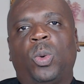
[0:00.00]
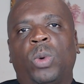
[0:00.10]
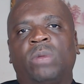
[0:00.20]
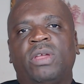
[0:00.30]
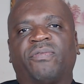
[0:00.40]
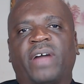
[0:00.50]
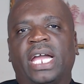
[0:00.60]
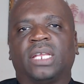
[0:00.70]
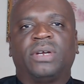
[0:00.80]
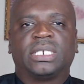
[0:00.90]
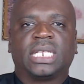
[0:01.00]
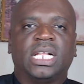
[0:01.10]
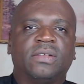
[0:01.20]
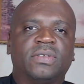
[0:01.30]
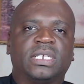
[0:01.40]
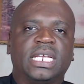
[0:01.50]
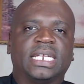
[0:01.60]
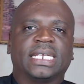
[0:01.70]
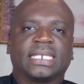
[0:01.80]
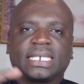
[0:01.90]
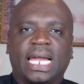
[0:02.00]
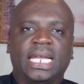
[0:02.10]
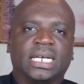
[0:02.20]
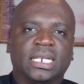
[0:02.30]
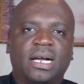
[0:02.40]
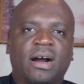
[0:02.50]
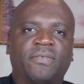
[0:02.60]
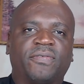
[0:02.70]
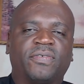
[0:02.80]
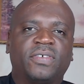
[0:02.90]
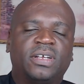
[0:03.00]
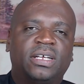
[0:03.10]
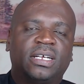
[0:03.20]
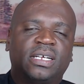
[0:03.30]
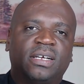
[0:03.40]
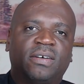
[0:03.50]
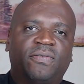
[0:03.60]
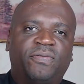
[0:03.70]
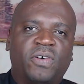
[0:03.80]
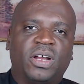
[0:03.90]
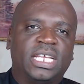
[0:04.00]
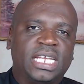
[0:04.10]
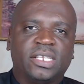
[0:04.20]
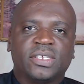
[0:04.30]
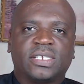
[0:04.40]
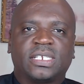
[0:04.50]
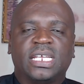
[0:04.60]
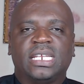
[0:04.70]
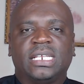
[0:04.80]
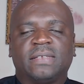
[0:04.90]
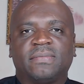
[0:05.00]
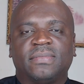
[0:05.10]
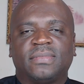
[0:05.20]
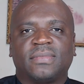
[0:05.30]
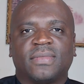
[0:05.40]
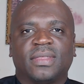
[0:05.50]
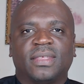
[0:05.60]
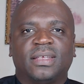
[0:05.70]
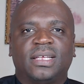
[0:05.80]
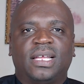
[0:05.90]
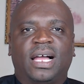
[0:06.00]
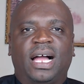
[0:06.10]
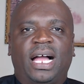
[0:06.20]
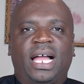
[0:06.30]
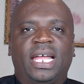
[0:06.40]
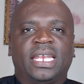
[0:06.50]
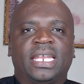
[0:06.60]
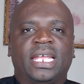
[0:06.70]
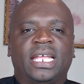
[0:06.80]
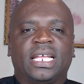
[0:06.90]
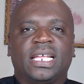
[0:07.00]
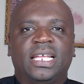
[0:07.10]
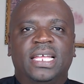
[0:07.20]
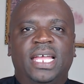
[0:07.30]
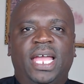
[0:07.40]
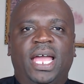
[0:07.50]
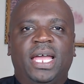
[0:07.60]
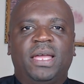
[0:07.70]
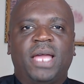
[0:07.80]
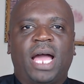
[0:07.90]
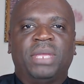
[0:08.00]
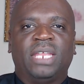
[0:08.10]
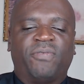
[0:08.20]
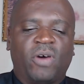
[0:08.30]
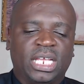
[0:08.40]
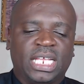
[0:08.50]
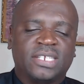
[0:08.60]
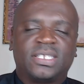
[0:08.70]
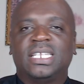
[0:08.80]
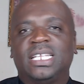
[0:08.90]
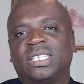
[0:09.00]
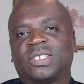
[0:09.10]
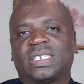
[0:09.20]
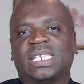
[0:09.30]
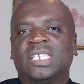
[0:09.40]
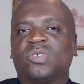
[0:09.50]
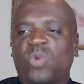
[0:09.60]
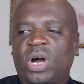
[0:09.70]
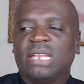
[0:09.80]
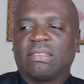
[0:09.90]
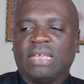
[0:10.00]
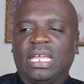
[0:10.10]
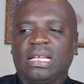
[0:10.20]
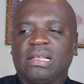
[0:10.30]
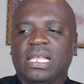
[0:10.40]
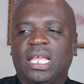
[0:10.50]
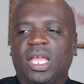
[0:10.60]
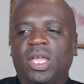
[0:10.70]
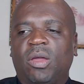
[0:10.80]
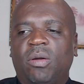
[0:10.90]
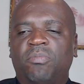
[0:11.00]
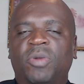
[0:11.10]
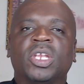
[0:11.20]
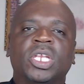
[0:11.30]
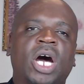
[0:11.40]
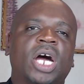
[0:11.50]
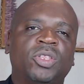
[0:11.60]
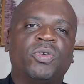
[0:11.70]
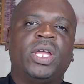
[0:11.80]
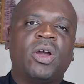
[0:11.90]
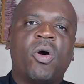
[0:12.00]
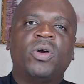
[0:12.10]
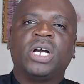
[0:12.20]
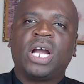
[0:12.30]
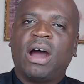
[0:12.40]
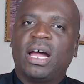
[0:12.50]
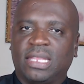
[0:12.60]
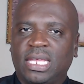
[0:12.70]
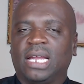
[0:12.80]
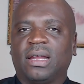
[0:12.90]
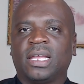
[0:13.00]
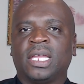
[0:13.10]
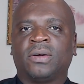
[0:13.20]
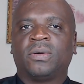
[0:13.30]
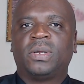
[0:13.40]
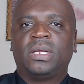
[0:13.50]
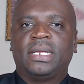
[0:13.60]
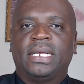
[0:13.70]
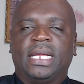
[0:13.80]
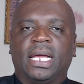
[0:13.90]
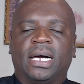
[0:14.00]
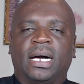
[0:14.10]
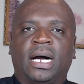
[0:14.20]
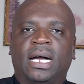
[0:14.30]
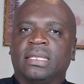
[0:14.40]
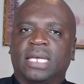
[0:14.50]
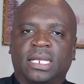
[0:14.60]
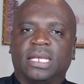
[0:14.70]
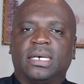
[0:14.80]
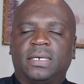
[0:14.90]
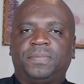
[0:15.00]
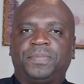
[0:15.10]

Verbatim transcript: when we find ourselves in a cycle of falling into sin. And I mean, falling into sin is one thing, but not knowing how you got there, you know, is another.